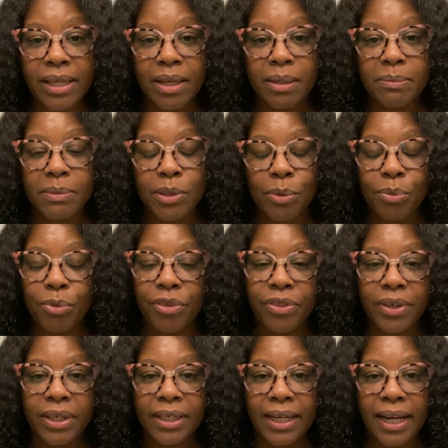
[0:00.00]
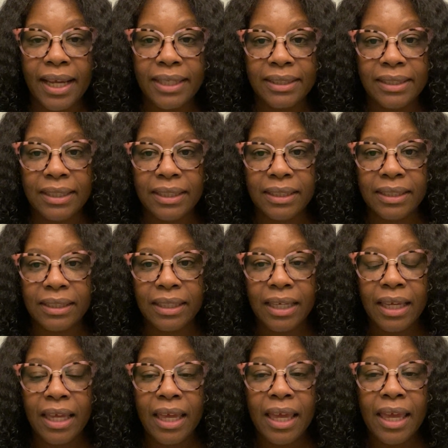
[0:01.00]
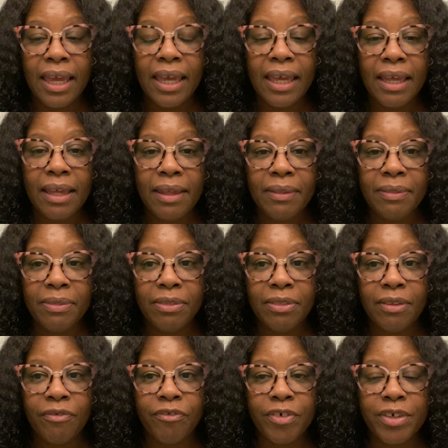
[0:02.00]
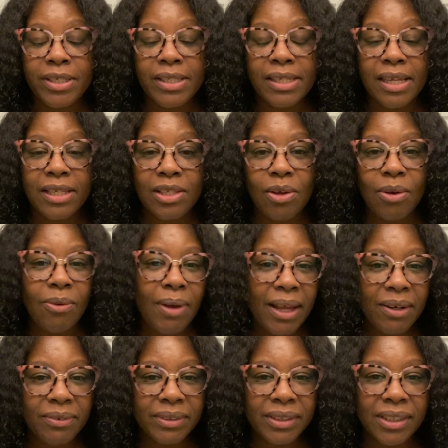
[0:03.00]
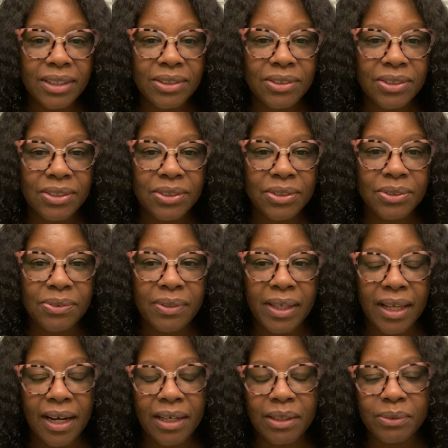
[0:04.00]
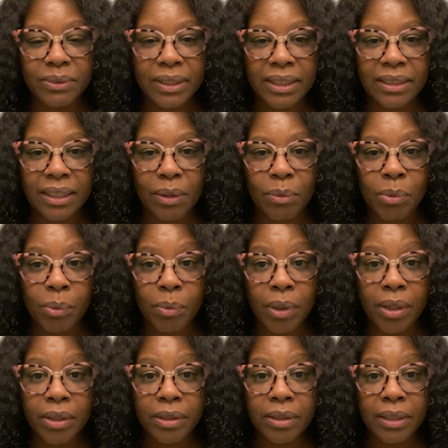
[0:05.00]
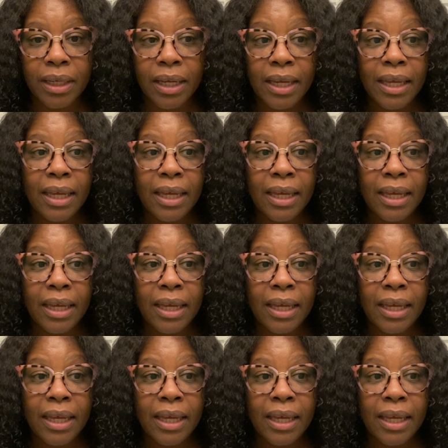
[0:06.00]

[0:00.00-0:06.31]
comes up with a good idea, and the friend says, oh, I don't think you should do that. I don't think that would work.